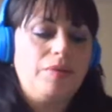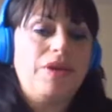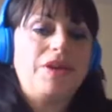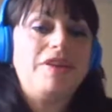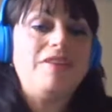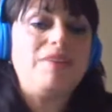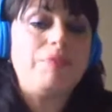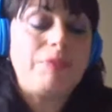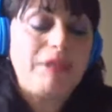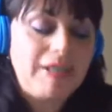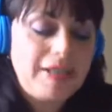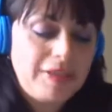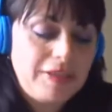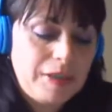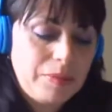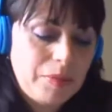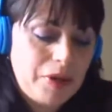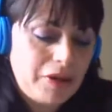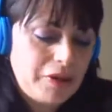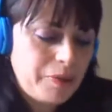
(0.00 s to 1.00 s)
We're going to be
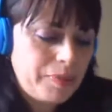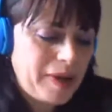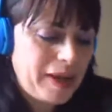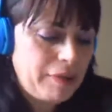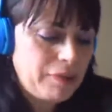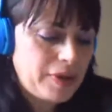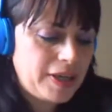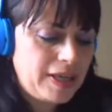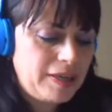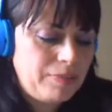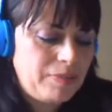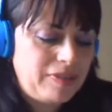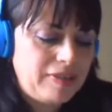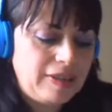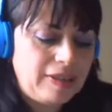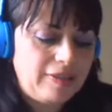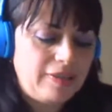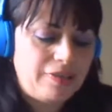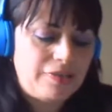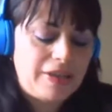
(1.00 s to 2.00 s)
learning more about Kim's
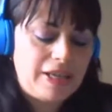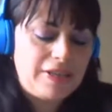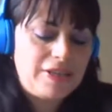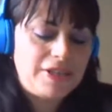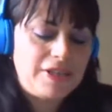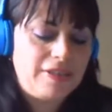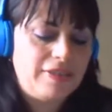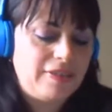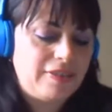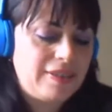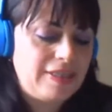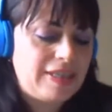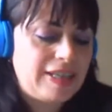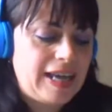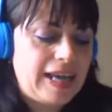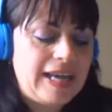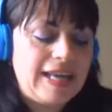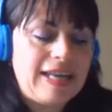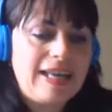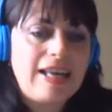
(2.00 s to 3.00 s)
illustrations
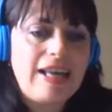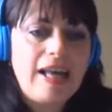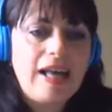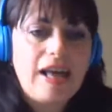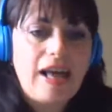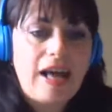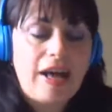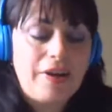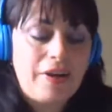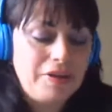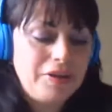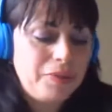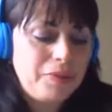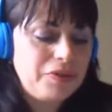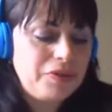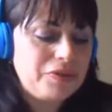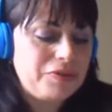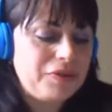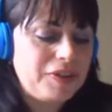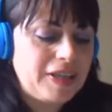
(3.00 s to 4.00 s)
today and all the
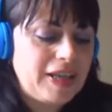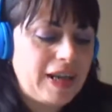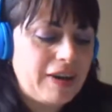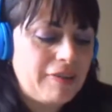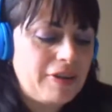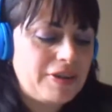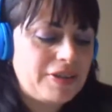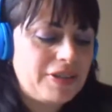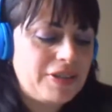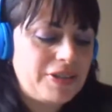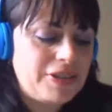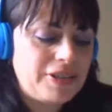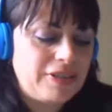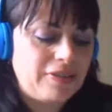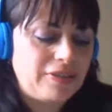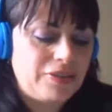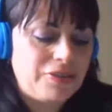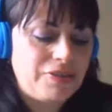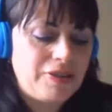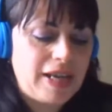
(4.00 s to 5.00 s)
wonderful characters
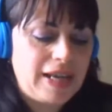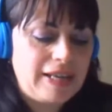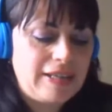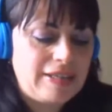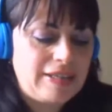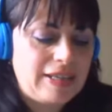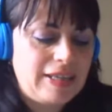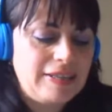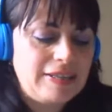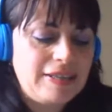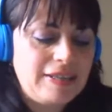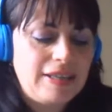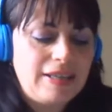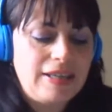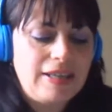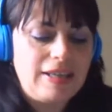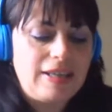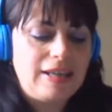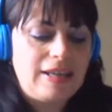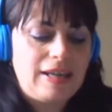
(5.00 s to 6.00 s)
she's created
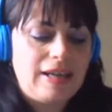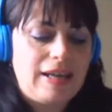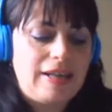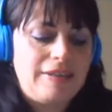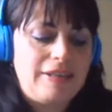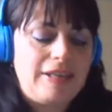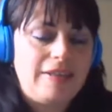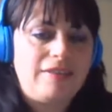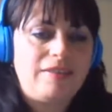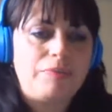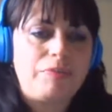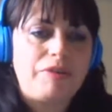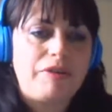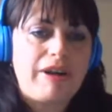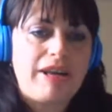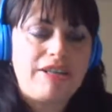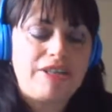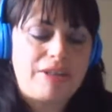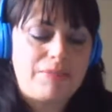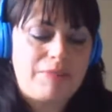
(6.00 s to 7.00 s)
and the
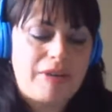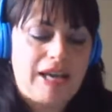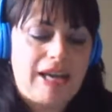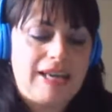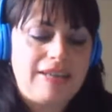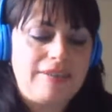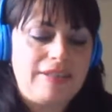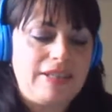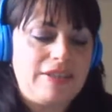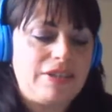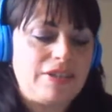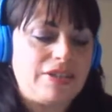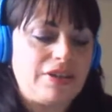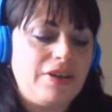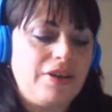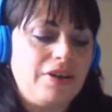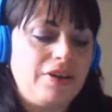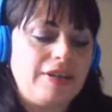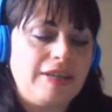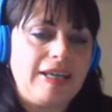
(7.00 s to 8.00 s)
inspiration behind these
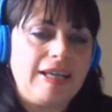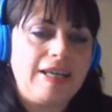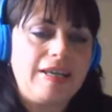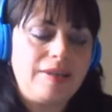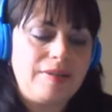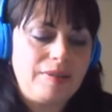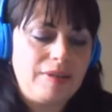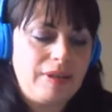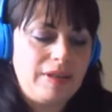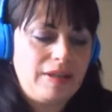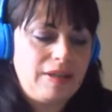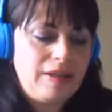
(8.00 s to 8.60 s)
shortly.